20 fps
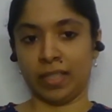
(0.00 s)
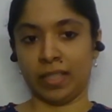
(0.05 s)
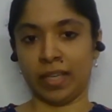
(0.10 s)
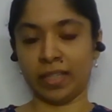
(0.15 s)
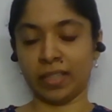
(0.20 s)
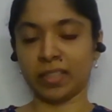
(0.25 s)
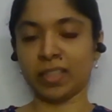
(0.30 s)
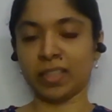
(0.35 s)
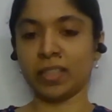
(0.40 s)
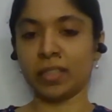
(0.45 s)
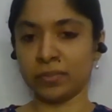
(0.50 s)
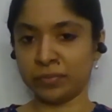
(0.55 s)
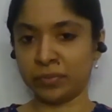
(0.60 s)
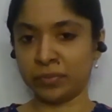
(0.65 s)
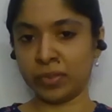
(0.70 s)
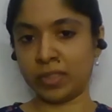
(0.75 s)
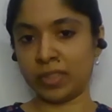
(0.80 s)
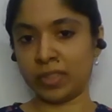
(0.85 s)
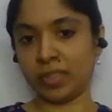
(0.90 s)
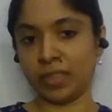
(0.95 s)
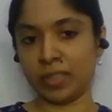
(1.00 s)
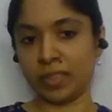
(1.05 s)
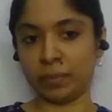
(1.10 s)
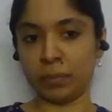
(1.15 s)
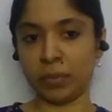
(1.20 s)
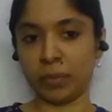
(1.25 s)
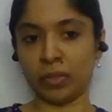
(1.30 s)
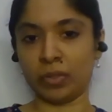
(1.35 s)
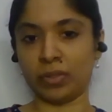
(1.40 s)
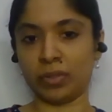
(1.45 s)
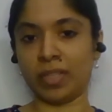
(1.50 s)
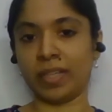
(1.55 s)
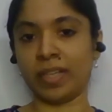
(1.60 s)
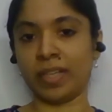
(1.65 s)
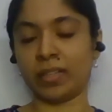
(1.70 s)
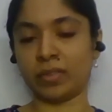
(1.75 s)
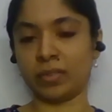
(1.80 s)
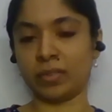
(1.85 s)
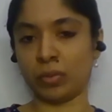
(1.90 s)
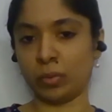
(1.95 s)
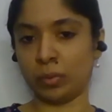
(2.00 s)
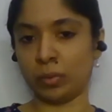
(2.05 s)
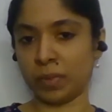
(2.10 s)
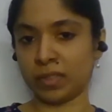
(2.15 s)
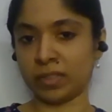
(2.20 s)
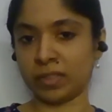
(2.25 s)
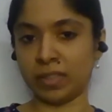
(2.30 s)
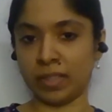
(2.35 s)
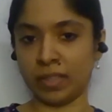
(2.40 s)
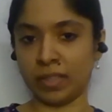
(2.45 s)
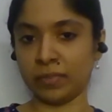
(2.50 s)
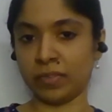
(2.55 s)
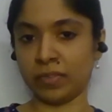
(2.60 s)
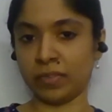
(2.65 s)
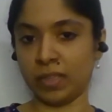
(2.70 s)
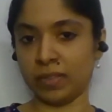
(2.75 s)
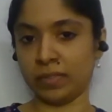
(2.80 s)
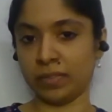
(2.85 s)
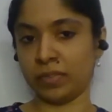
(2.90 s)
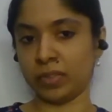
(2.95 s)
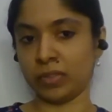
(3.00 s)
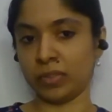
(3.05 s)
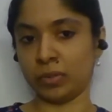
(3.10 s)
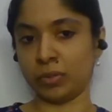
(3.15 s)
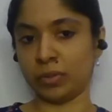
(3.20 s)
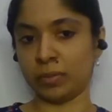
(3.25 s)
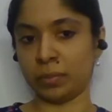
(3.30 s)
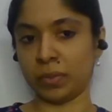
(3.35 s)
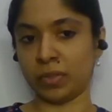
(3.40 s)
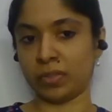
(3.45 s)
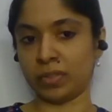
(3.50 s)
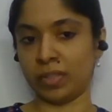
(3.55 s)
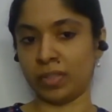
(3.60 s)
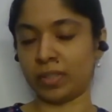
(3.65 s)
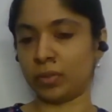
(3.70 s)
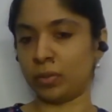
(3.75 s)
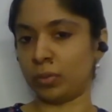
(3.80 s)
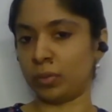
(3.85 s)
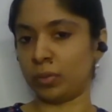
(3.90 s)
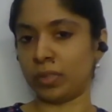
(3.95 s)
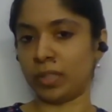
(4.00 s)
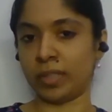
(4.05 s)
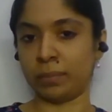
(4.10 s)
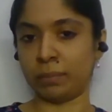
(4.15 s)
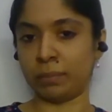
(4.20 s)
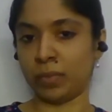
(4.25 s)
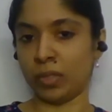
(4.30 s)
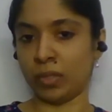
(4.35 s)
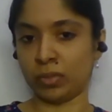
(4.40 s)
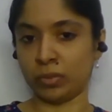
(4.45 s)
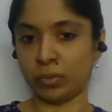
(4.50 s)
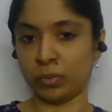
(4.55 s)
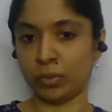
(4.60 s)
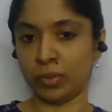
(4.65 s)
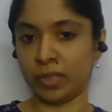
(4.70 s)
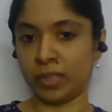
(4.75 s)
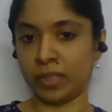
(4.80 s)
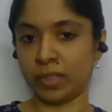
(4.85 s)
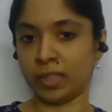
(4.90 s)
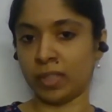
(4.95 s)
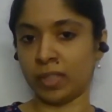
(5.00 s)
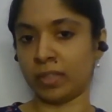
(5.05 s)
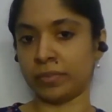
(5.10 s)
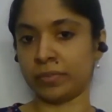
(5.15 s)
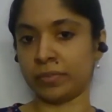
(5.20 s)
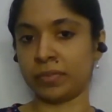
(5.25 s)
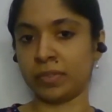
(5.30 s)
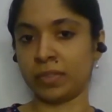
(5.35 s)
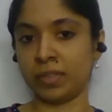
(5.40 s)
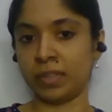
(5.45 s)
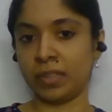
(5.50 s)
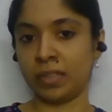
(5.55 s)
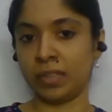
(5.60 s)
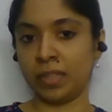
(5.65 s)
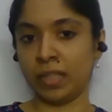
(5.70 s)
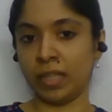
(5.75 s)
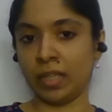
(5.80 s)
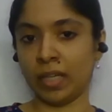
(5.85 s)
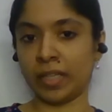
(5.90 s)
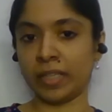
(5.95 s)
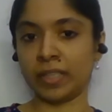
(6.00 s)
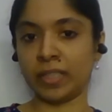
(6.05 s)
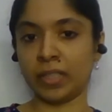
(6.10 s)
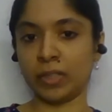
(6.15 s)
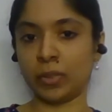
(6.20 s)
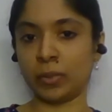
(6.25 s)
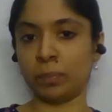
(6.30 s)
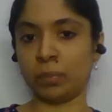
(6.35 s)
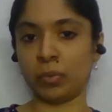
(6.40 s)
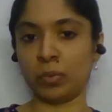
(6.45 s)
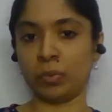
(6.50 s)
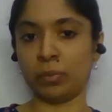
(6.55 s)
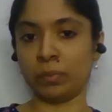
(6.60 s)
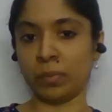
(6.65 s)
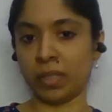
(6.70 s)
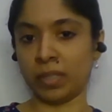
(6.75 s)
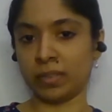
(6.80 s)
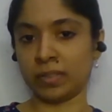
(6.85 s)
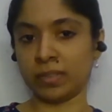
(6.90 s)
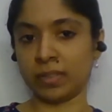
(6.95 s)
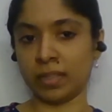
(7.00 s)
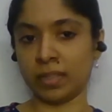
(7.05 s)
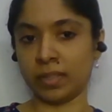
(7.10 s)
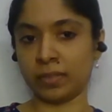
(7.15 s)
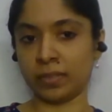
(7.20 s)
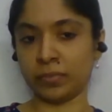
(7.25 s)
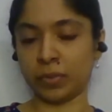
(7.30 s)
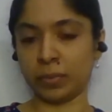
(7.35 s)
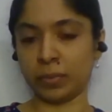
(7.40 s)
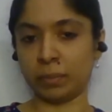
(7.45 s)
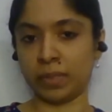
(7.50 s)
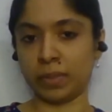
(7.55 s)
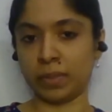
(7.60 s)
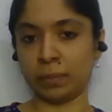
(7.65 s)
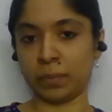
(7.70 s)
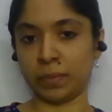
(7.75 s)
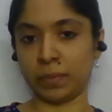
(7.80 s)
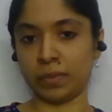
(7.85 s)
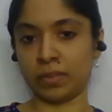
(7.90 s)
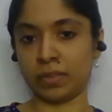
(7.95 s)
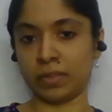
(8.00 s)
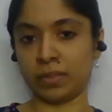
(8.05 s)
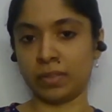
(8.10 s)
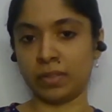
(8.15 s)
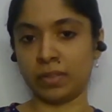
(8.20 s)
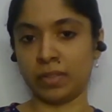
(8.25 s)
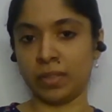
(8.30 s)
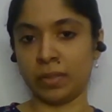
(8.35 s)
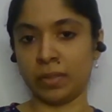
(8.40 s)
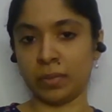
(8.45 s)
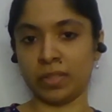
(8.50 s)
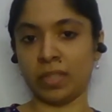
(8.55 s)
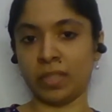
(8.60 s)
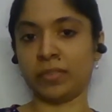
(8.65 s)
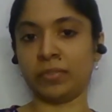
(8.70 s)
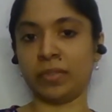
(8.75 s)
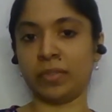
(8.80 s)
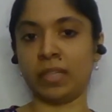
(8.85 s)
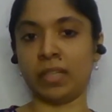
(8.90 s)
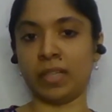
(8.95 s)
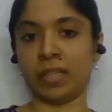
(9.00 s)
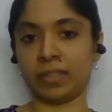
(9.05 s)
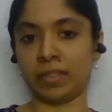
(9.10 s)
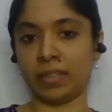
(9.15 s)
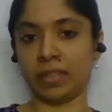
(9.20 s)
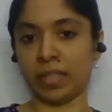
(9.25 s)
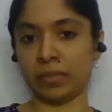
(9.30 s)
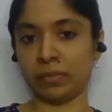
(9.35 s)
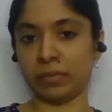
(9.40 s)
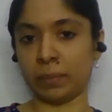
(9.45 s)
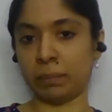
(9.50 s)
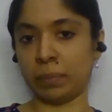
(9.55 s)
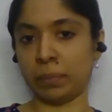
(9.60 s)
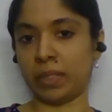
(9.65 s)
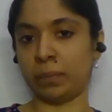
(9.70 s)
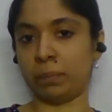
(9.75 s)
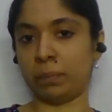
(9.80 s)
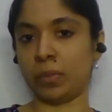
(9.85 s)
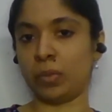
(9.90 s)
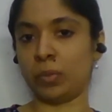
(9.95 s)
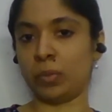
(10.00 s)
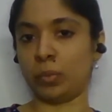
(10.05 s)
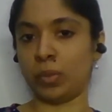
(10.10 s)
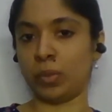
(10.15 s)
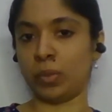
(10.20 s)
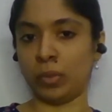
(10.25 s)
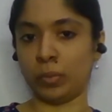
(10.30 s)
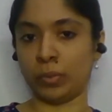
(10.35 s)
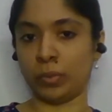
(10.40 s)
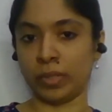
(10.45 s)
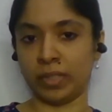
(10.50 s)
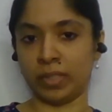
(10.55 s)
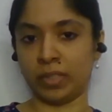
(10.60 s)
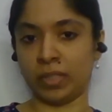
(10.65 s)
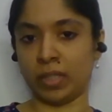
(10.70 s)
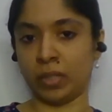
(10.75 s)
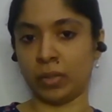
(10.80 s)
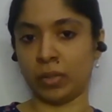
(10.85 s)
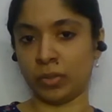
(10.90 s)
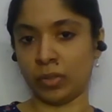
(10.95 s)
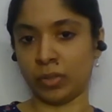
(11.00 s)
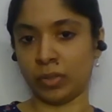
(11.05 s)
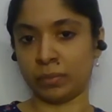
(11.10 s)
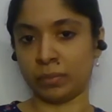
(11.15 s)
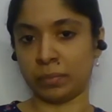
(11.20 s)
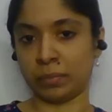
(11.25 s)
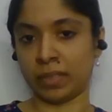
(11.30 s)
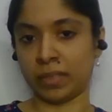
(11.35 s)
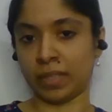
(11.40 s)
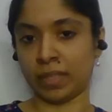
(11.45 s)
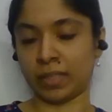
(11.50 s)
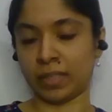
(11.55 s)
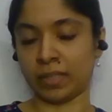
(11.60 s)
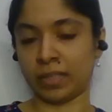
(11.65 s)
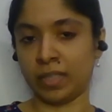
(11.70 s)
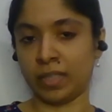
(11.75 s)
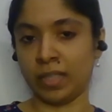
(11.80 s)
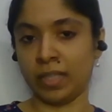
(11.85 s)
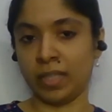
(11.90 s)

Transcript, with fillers: and comfort her because I had so much self love issues because I thought I am not good enough. I need to prove myself to people. So I feel like there were people who were looking down on me. And